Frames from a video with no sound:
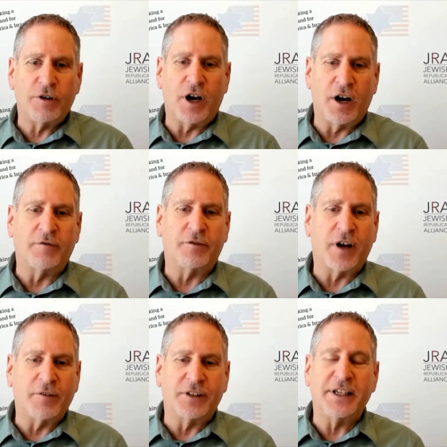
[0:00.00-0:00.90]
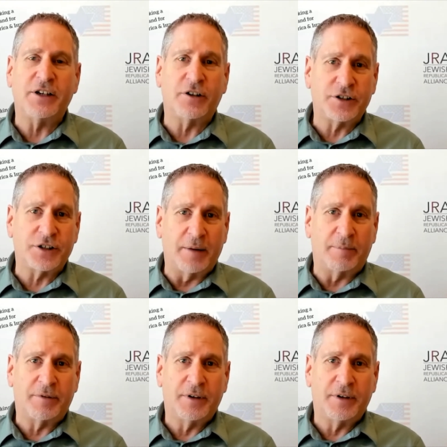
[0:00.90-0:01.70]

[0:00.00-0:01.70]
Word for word: of, of leadership